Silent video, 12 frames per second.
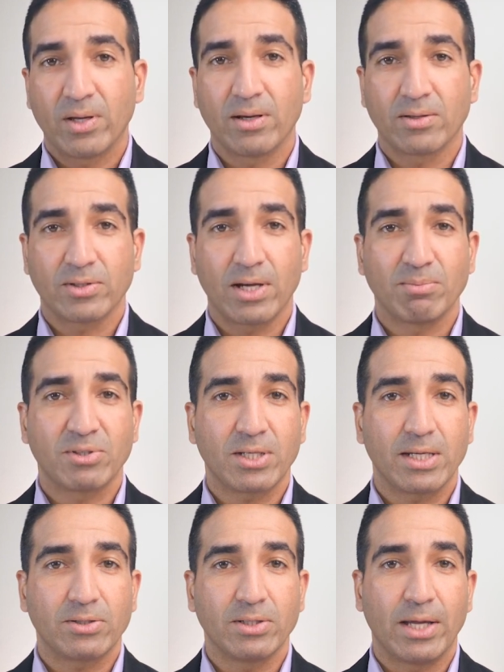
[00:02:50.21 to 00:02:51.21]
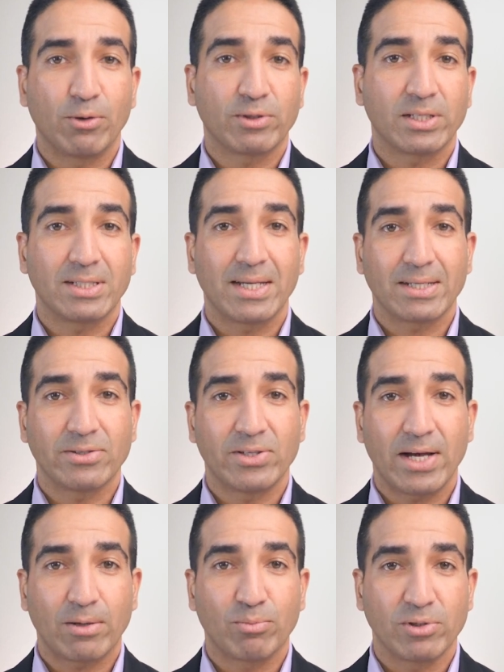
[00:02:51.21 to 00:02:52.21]
In some states, lenders can take a
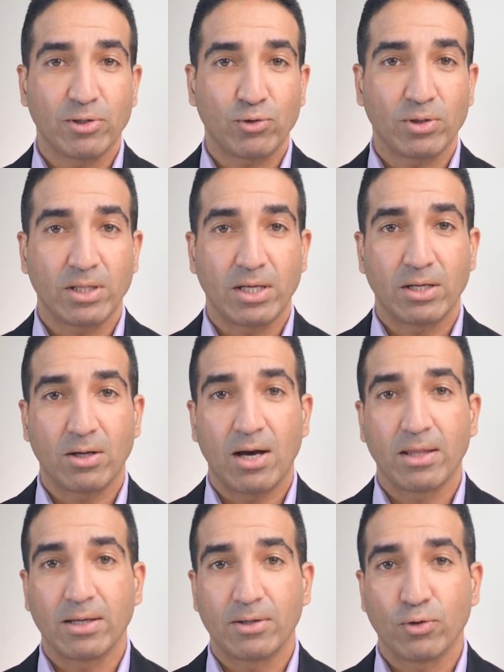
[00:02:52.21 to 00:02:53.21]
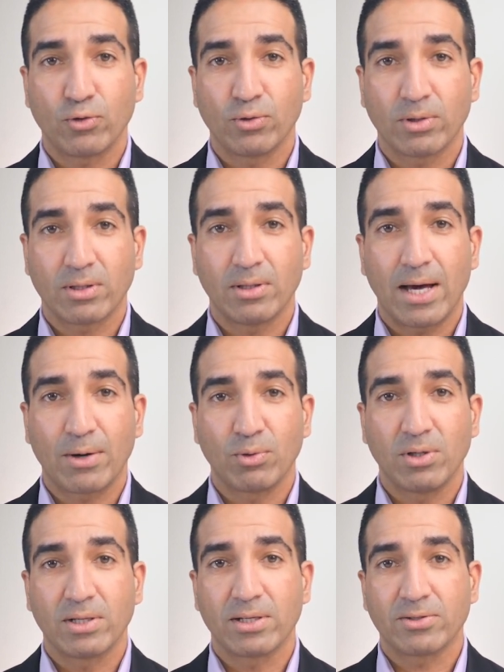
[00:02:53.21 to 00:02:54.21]
second position lien on the additional
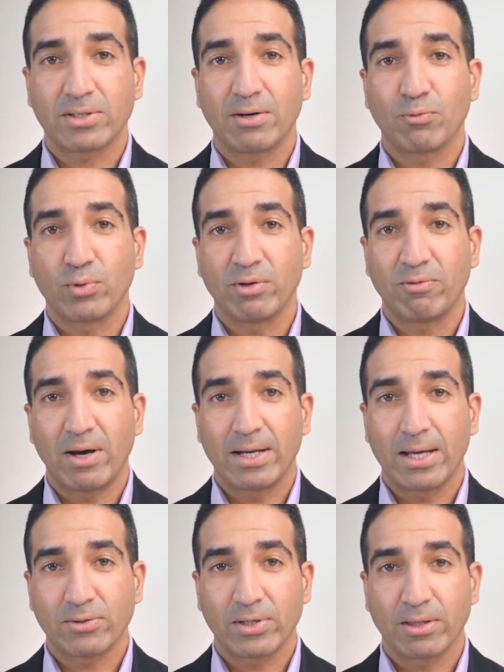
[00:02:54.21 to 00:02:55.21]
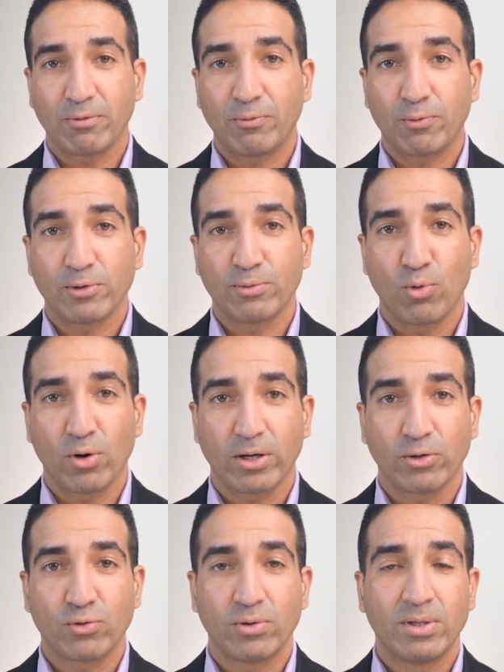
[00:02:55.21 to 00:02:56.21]
collateral instead of refinancing the first
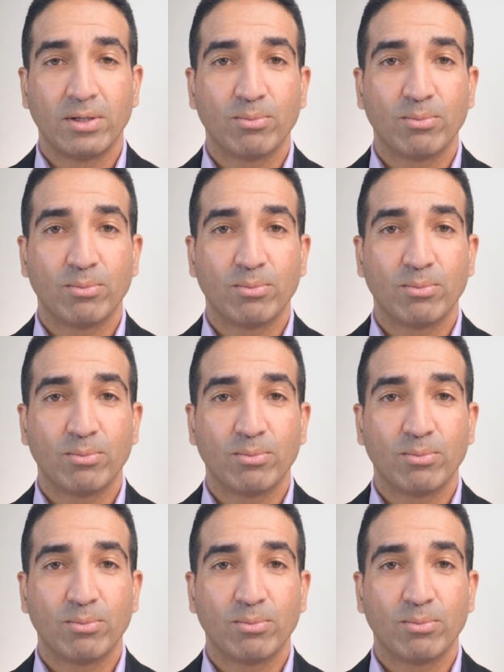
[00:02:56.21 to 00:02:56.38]
mortgage,